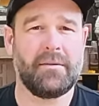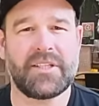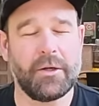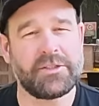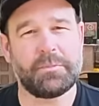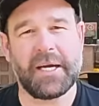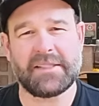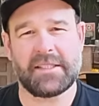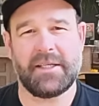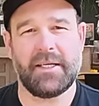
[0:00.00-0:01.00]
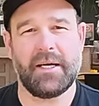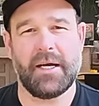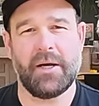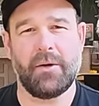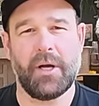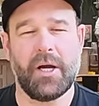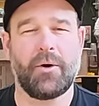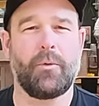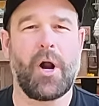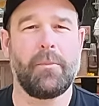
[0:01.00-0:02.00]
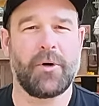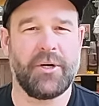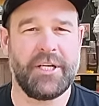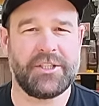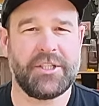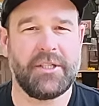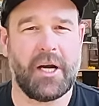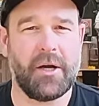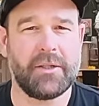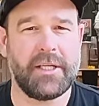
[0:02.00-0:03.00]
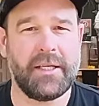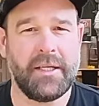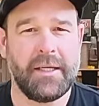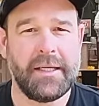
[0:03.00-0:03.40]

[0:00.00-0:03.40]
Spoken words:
So it's basically an aroma addition only.